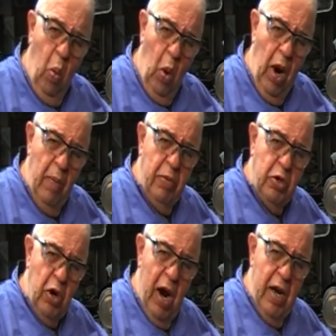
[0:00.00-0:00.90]
What I'm
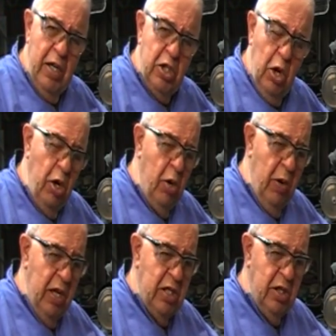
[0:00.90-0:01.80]
trying to show you
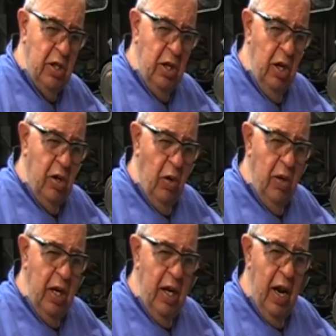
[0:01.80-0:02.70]
is you
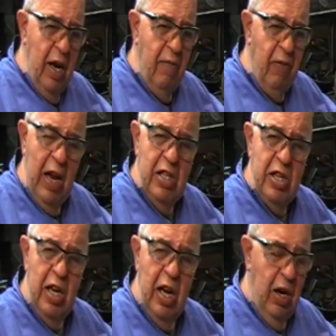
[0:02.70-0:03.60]
don't need any
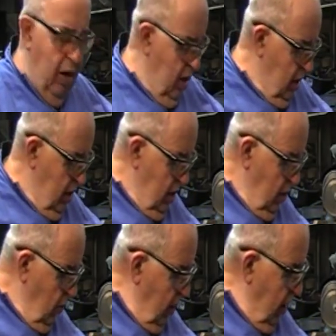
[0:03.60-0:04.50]
fancy gear
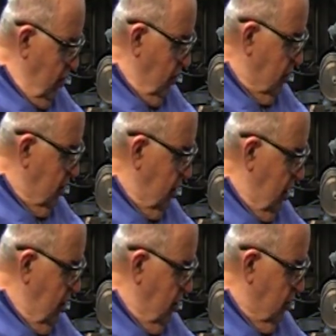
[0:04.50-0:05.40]
what I used.
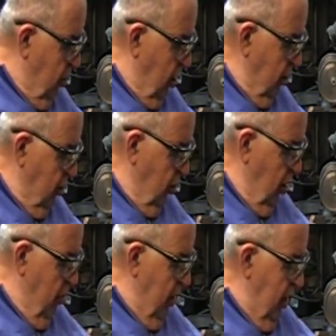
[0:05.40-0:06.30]
I used a parting tool,
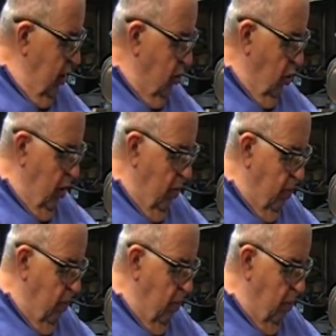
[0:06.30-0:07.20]
a bedan tool, and
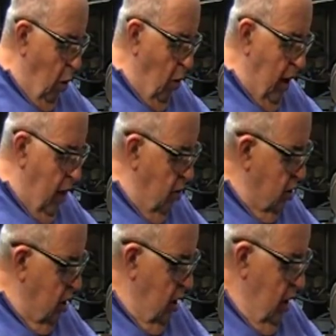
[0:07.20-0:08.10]
a bowl
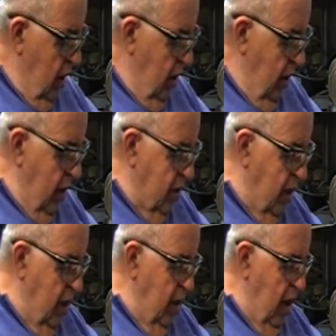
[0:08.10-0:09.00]
gouge. That's
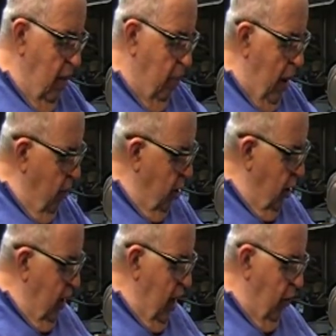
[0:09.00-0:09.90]
it. I probably could
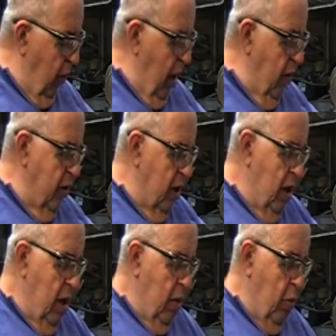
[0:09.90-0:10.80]
have got around
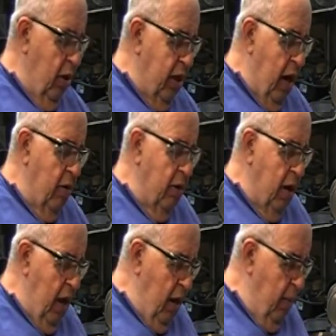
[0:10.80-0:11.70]
without
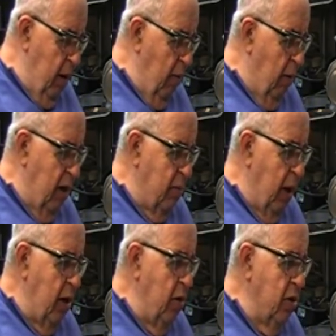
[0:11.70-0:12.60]
that, but
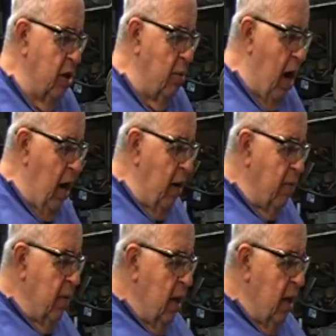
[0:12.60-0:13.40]
by using my